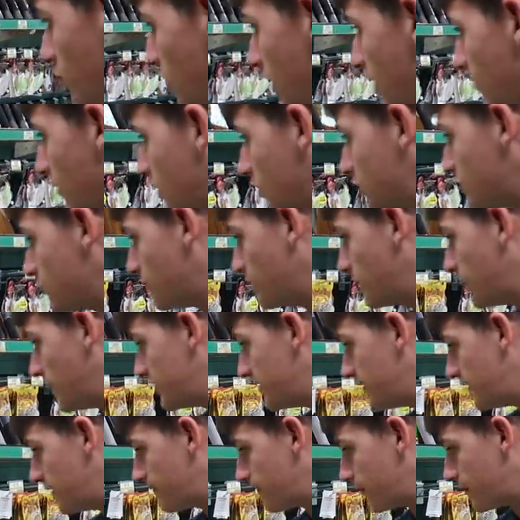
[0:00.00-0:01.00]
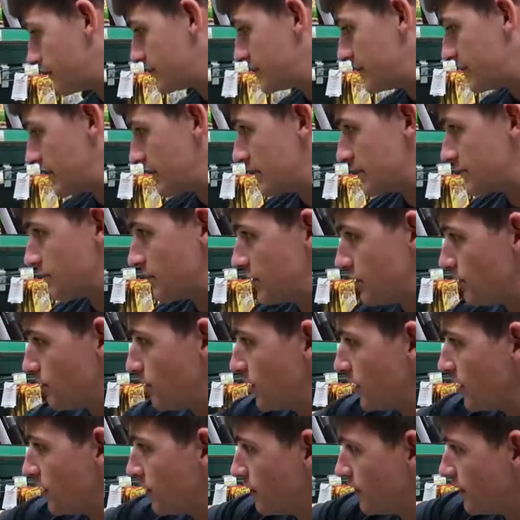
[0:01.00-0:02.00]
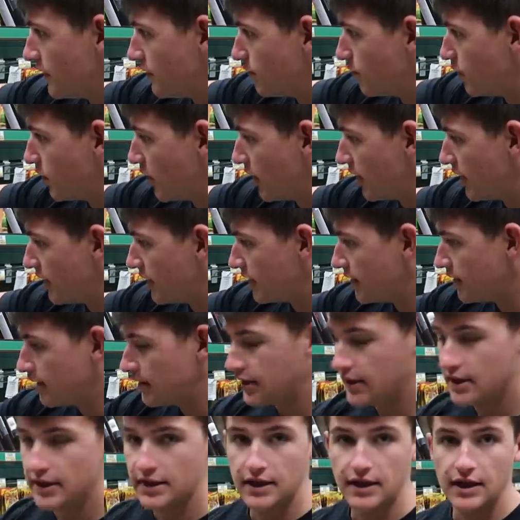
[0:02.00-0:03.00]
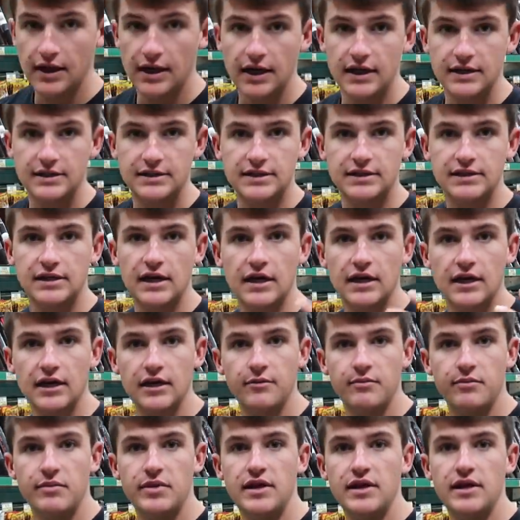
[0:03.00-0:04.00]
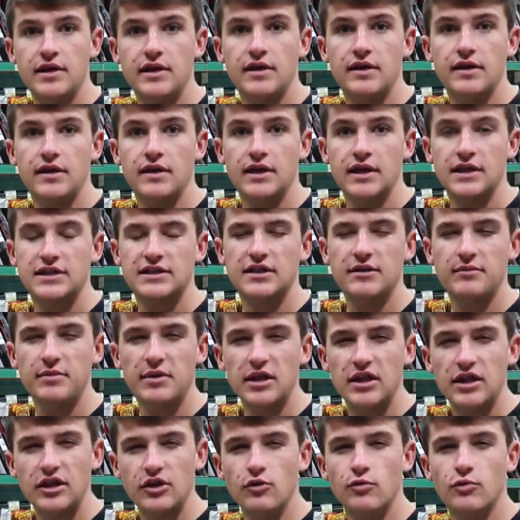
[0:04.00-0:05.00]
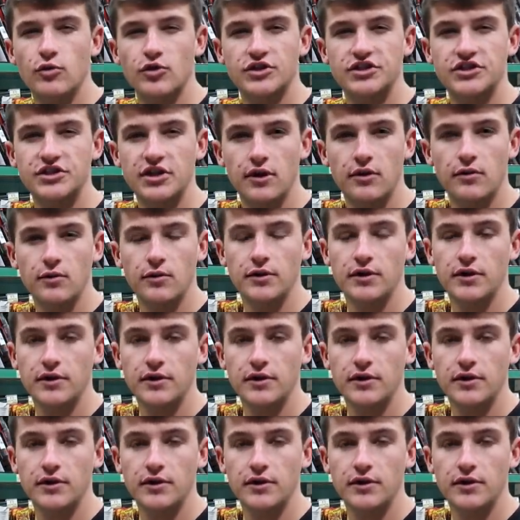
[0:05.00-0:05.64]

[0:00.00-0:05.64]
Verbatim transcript: pretty much the difference is with the willow leaf blade is it's not gonna be, it's gonna be a little more subtle.